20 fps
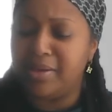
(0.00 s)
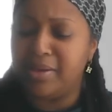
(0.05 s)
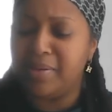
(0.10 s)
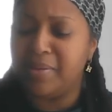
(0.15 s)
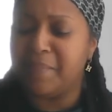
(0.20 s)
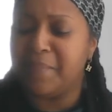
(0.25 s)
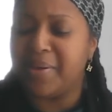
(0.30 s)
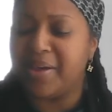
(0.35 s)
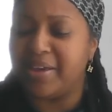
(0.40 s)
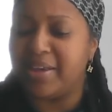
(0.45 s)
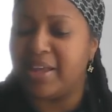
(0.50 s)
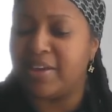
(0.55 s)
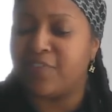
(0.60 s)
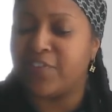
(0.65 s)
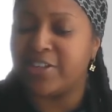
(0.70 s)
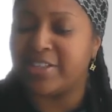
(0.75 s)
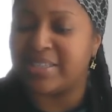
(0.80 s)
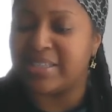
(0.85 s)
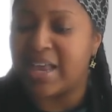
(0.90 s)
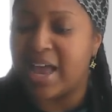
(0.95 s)
but
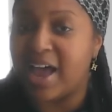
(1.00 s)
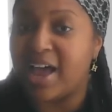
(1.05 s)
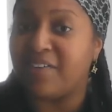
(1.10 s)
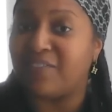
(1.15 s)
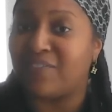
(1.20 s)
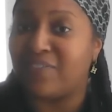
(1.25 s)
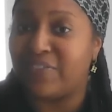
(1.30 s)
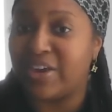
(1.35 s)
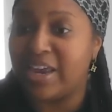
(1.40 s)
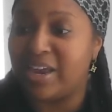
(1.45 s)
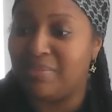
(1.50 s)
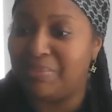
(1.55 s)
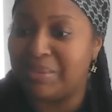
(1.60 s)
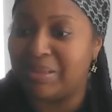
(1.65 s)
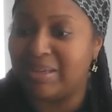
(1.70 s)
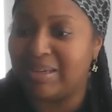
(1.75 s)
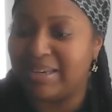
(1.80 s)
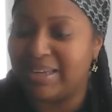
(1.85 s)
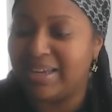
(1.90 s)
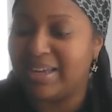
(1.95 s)
if it's not
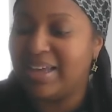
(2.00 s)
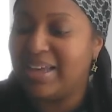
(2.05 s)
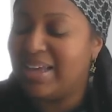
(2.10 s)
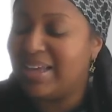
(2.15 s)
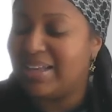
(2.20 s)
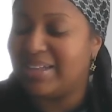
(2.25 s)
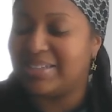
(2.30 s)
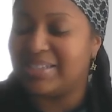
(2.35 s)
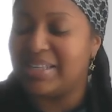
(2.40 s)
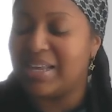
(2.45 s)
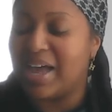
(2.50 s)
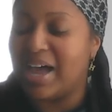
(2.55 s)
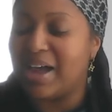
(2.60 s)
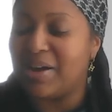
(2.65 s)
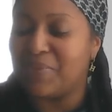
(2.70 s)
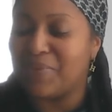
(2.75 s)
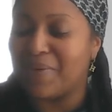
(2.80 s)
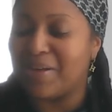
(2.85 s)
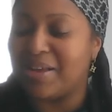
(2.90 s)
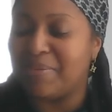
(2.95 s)
family, it's
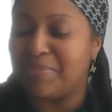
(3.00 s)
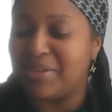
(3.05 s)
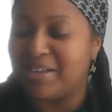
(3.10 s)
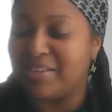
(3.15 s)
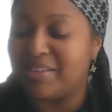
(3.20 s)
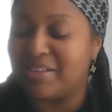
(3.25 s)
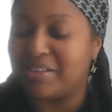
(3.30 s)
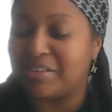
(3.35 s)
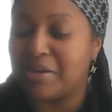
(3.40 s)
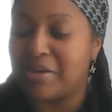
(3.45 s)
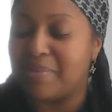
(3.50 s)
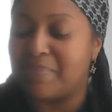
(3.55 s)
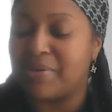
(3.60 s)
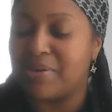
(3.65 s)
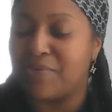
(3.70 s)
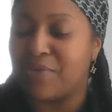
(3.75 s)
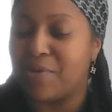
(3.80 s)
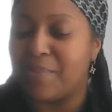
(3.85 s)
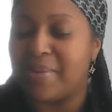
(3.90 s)
not. I mean, this could be